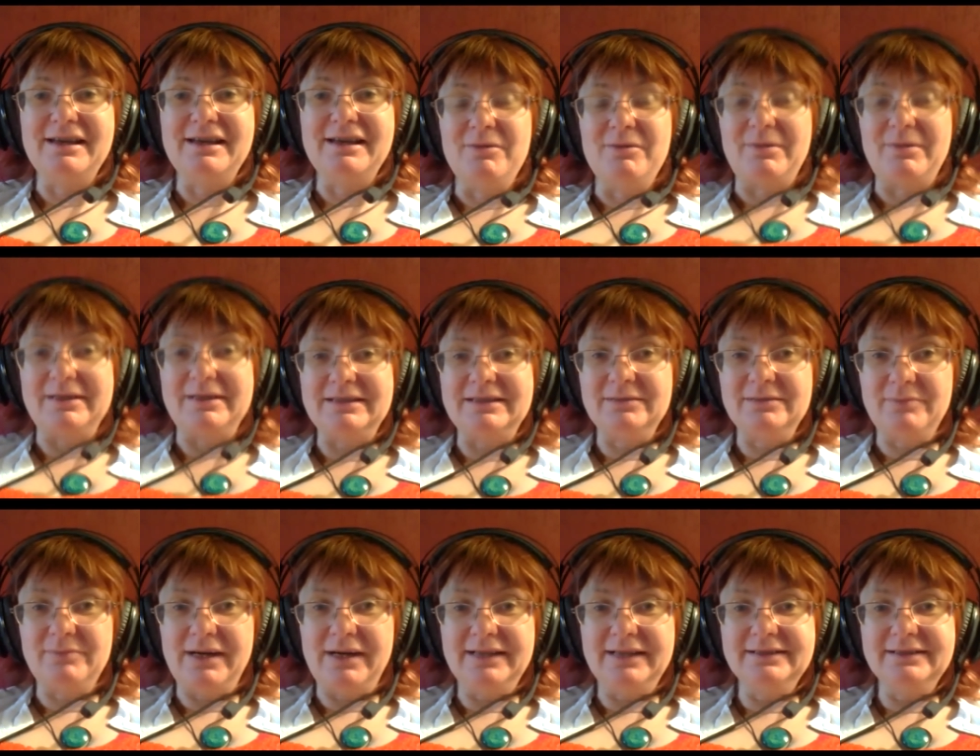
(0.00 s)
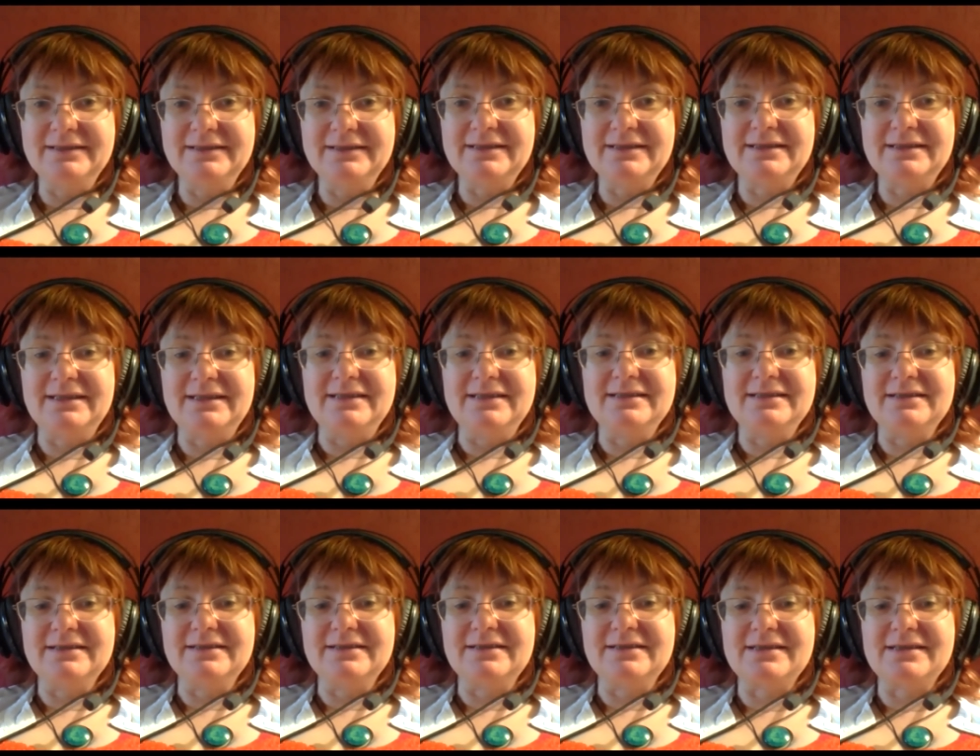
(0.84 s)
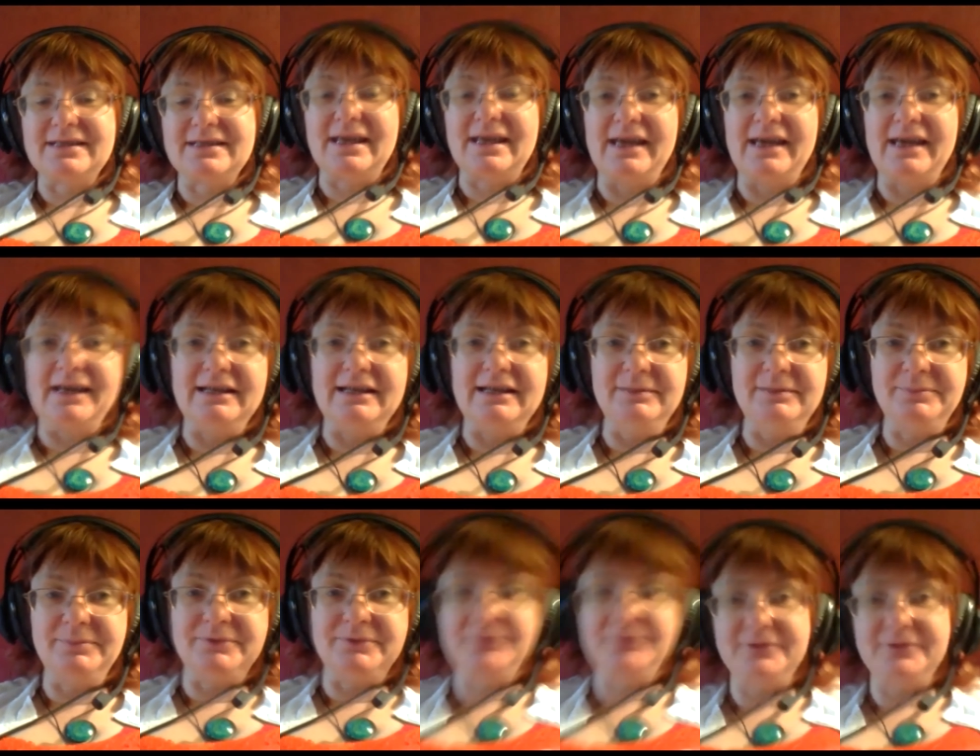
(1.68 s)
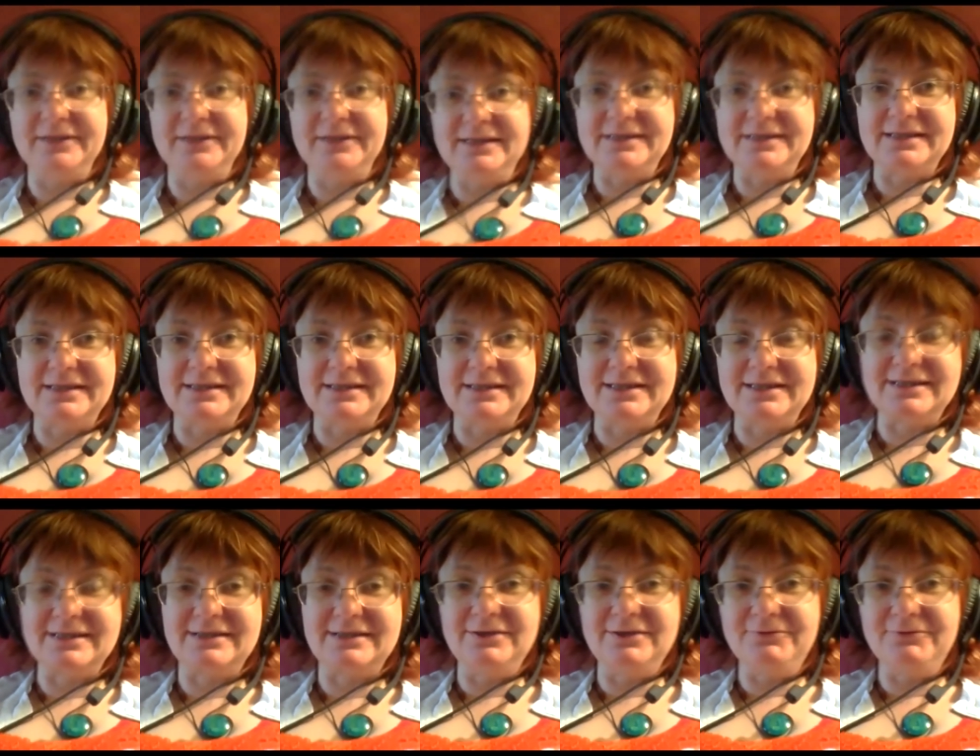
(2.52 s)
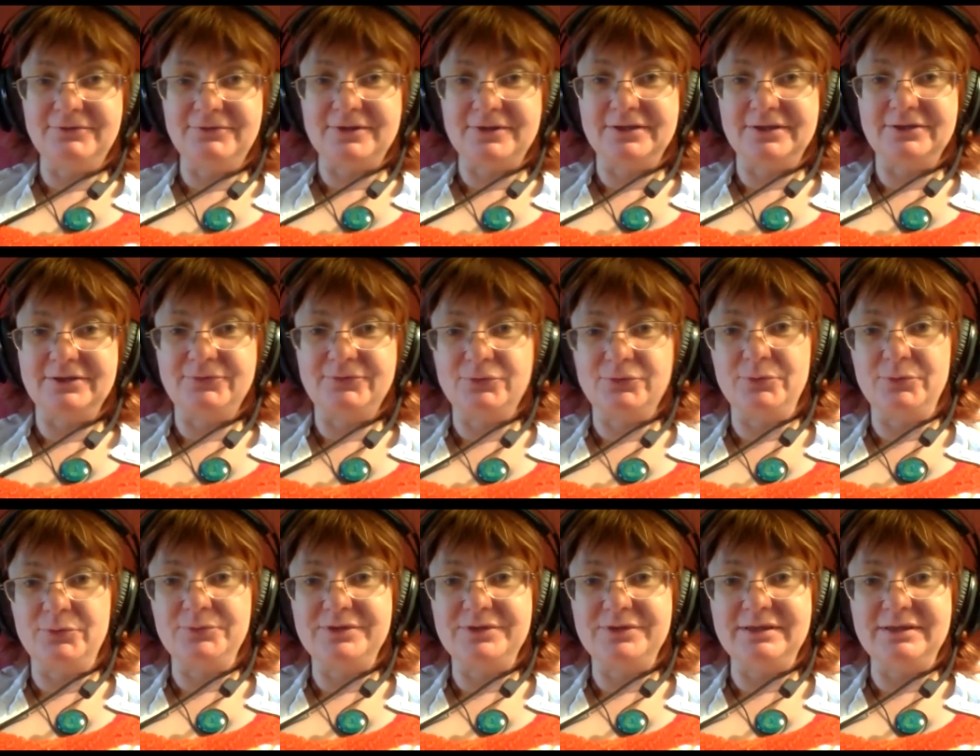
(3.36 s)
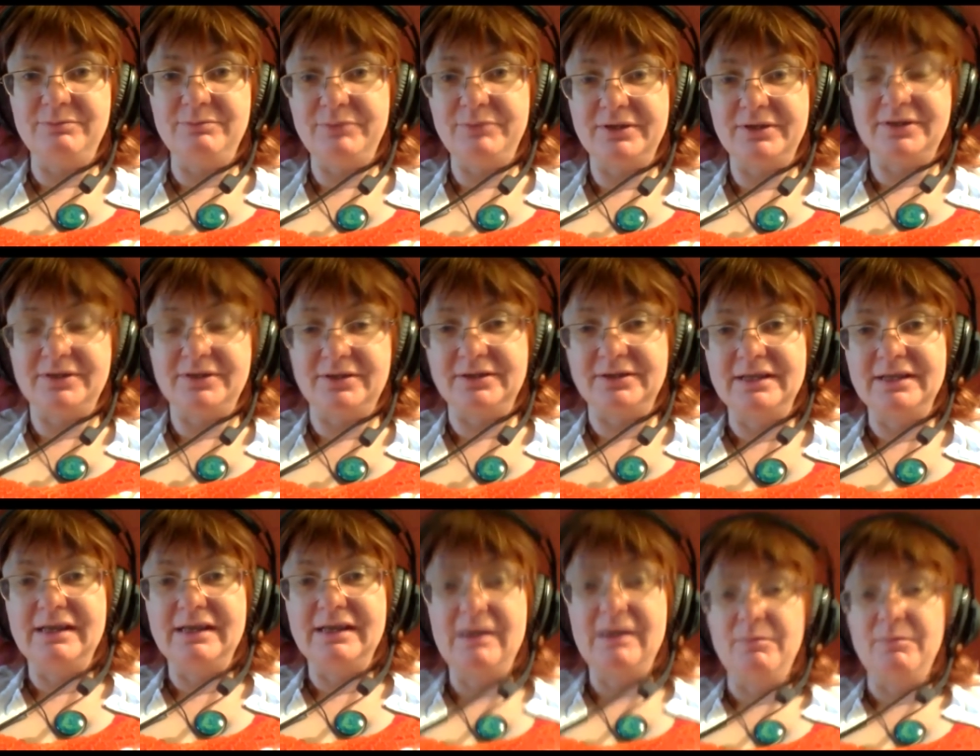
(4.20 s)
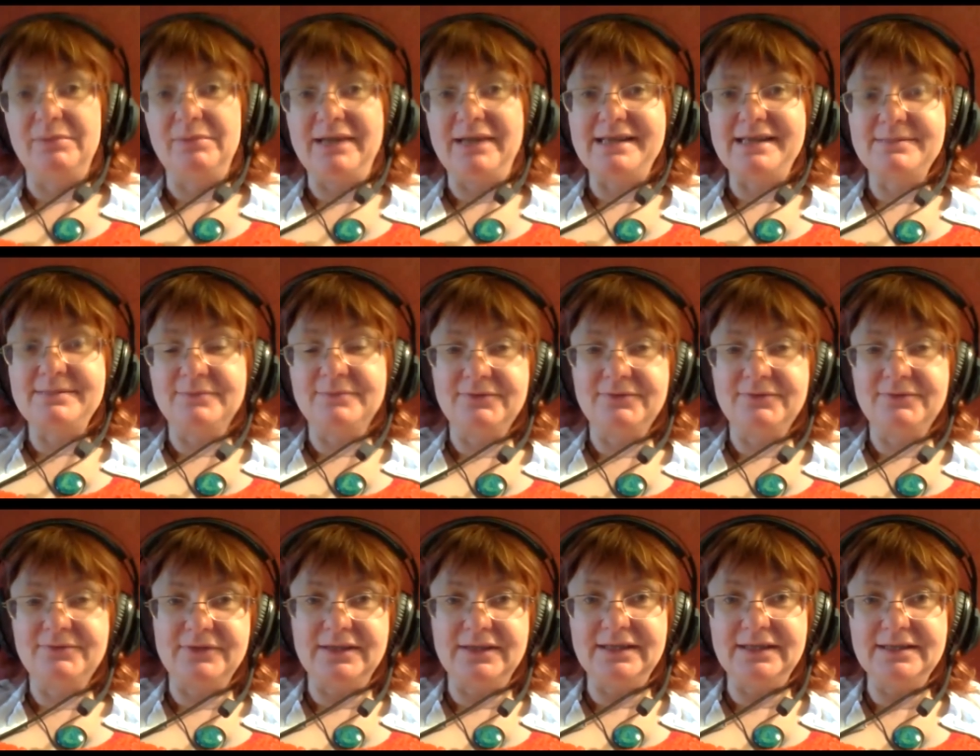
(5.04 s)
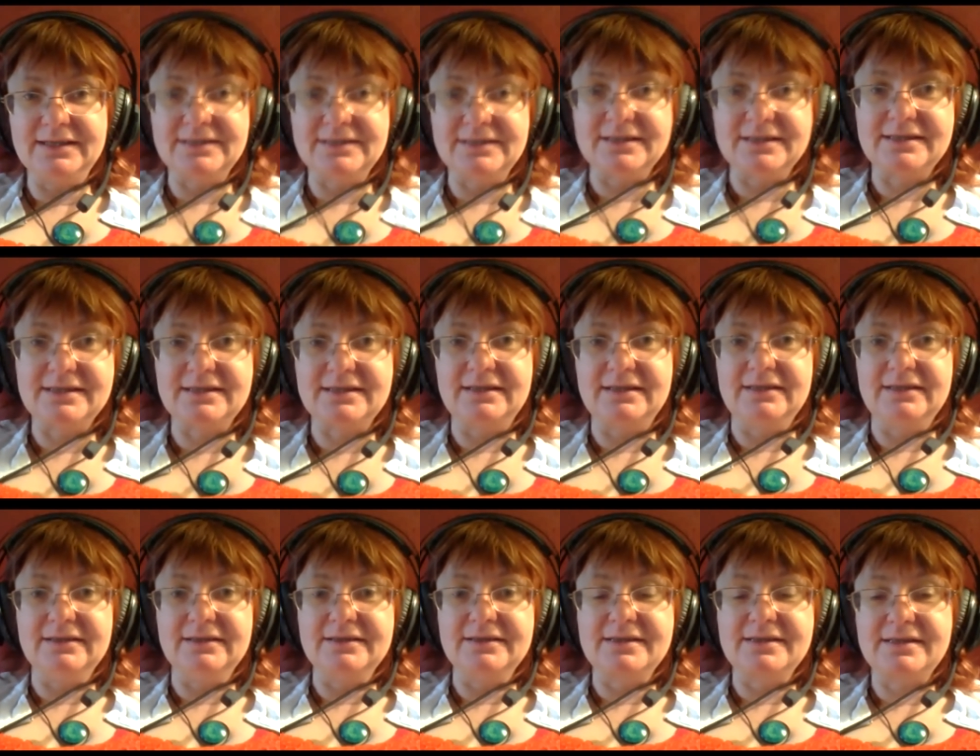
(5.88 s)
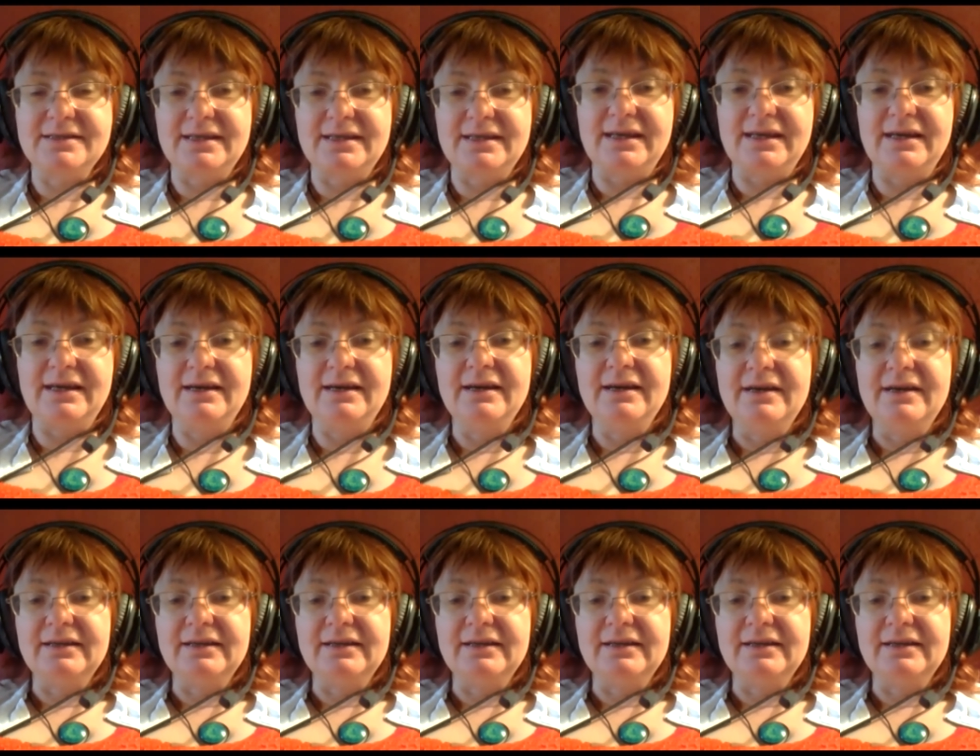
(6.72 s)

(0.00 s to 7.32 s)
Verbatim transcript: But in my understanding, the helpapheresis is different from typical plasmapheresis in the